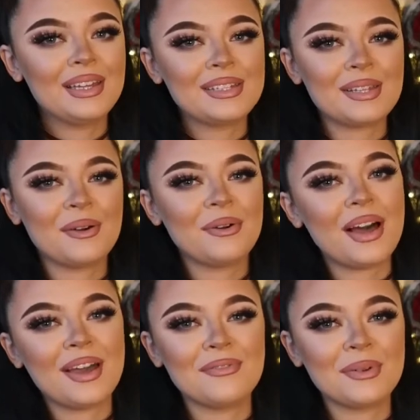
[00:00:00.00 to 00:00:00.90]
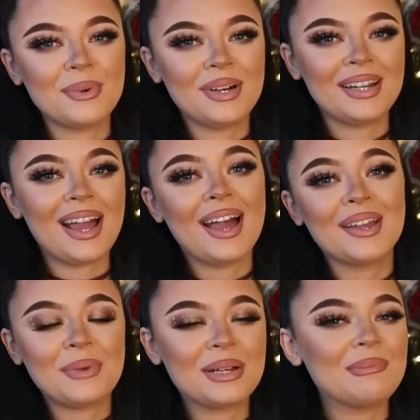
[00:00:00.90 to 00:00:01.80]
So hi everyone
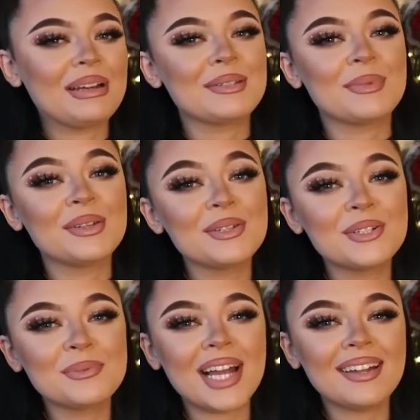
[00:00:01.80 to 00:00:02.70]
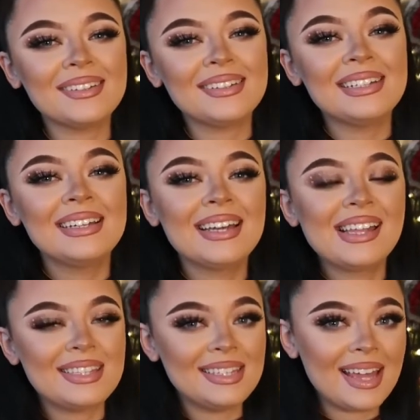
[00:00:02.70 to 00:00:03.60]
and welcome back to my YouTube channel.
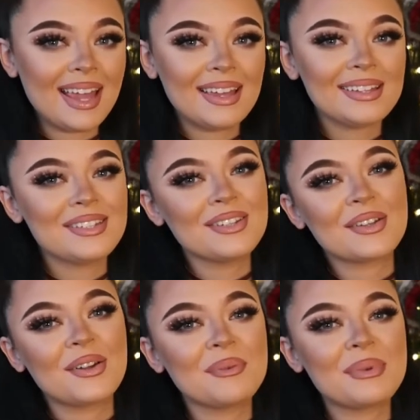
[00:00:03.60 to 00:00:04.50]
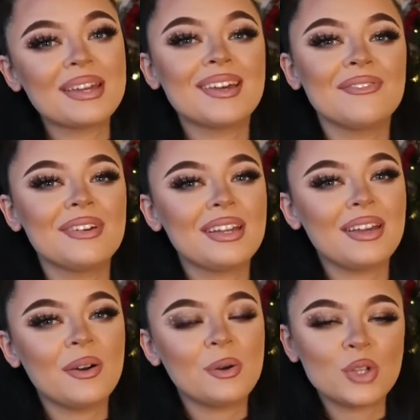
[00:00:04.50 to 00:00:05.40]
Today is just going to be a
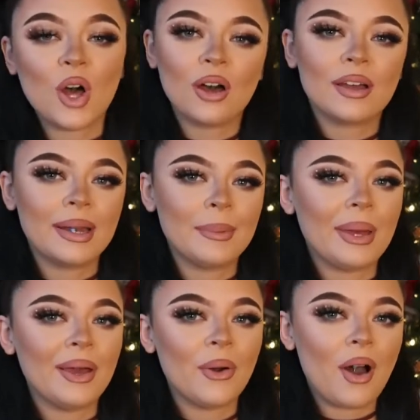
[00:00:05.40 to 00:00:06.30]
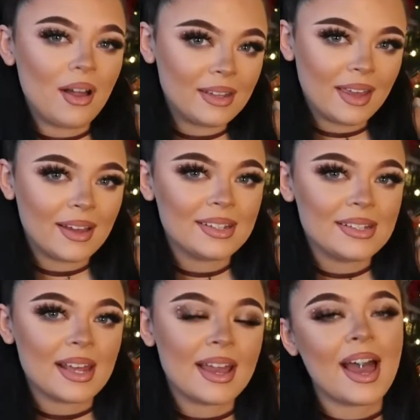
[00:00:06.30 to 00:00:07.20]
video talking about all the
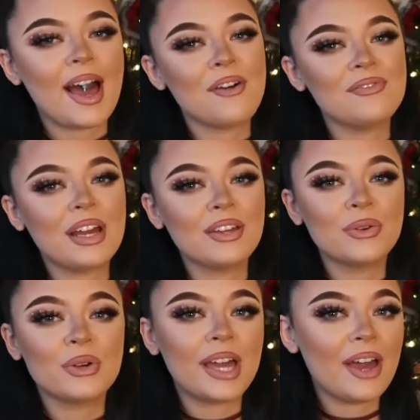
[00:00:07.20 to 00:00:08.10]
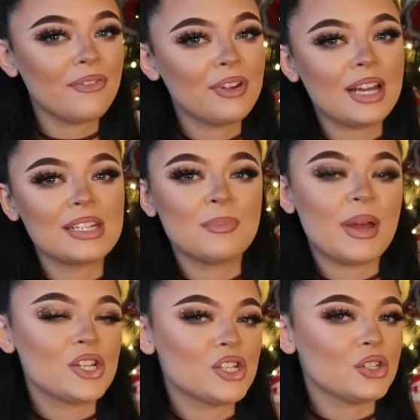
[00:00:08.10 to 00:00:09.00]
ideas I have that you could get for that
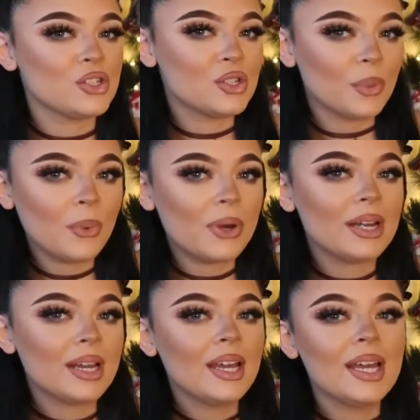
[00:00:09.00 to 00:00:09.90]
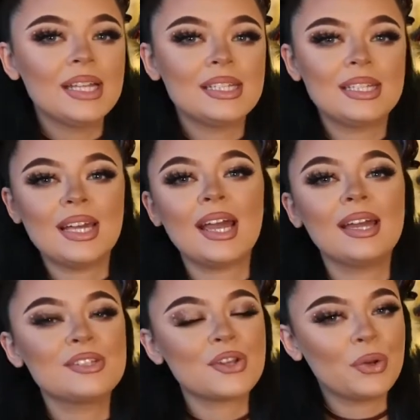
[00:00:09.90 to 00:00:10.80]
special someone. Today
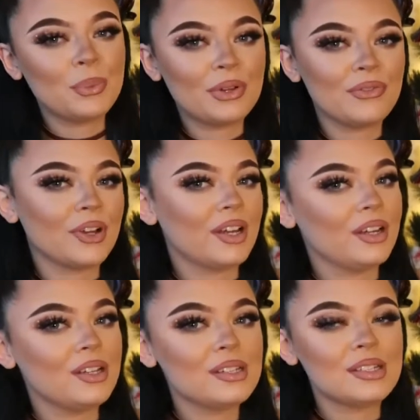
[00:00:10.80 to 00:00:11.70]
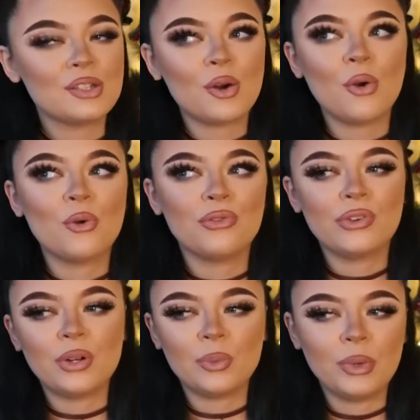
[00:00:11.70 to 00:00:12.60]
it's going to be for girls, so
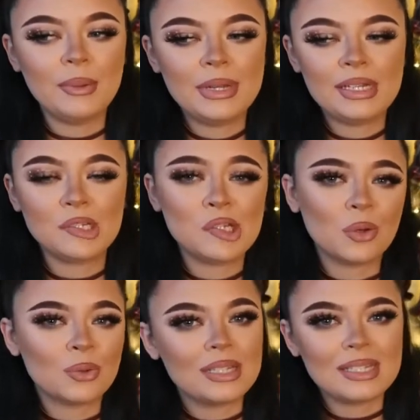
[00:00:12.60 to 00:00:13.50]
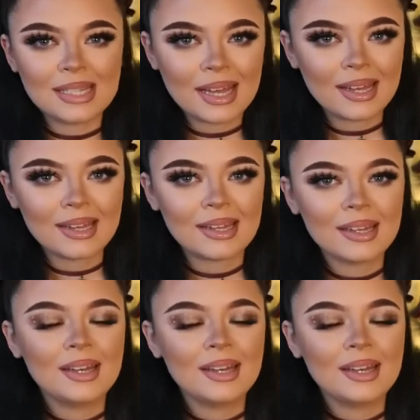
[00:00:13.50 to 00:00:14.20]
for women, so to say.